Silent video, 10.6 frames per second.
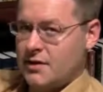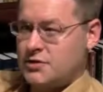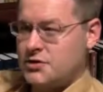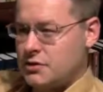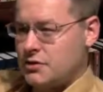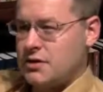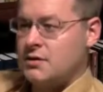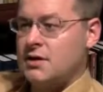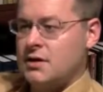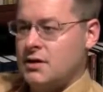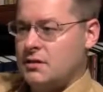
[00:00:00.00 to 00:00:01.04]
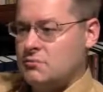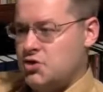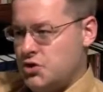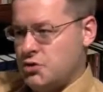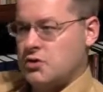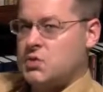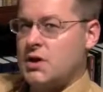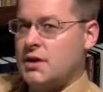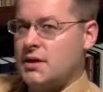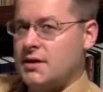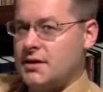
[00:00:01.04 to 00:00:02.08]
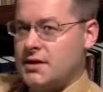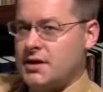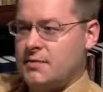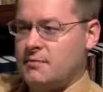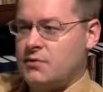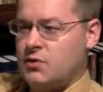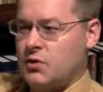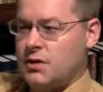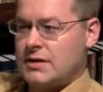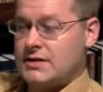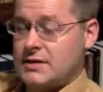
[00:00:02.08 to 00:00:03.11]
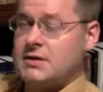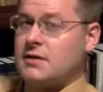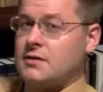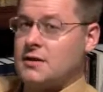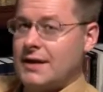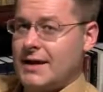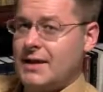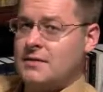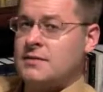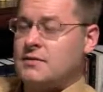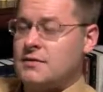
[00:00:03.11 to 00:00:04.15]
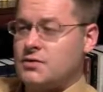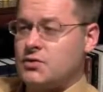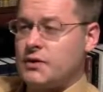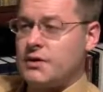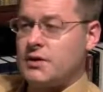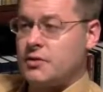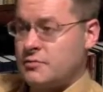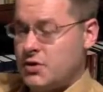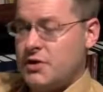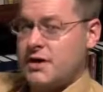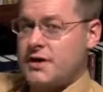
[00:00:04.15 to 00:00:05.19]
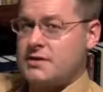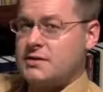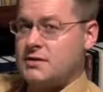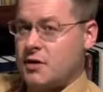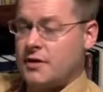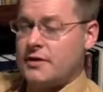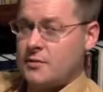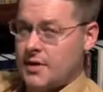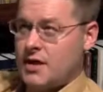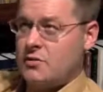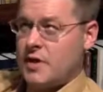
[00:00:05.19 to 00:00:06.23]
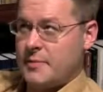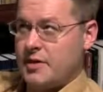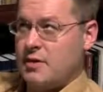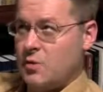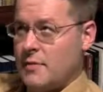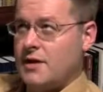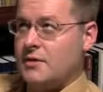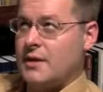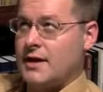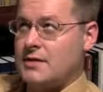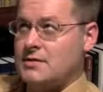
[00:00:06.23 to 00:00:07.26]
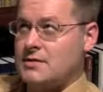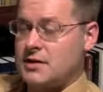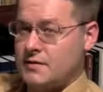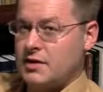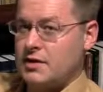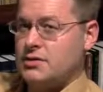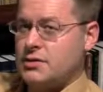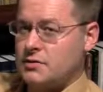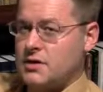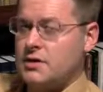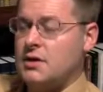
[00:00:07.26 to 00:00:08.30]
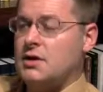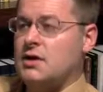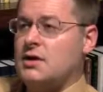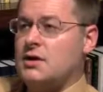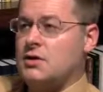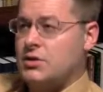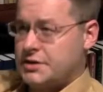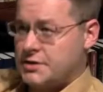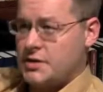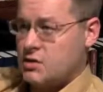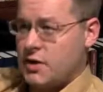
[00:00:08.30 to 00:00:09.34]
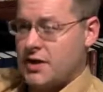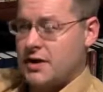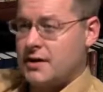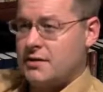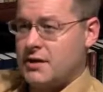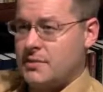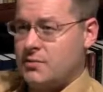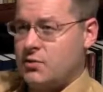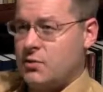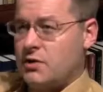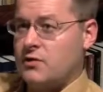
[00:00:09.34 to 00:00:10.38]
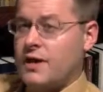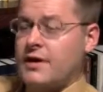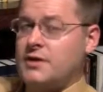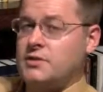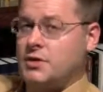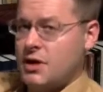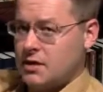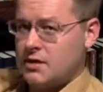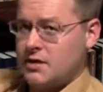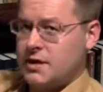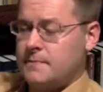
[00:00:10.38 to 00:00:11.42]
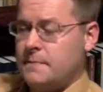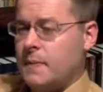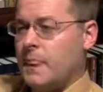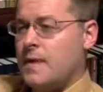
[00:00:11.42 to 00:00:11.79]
their children. Jews wanted to kill him for seizing their land, destroying their communities, slaughtering their men, raping their women, and enslaving their children. Christians wanted to kill him for threatening to conquer them.